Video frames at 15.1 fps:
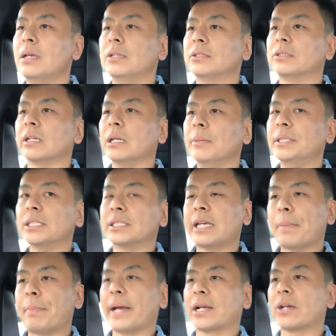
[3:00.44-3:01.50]
So let me just
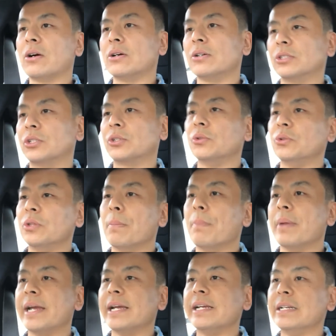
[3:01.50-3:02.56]
get back onto the
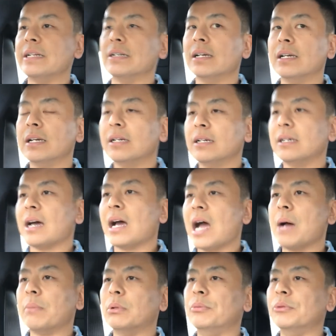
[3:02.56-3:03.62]
main
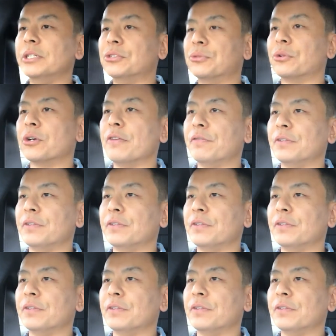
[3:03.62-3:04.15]
Harbour Bridge road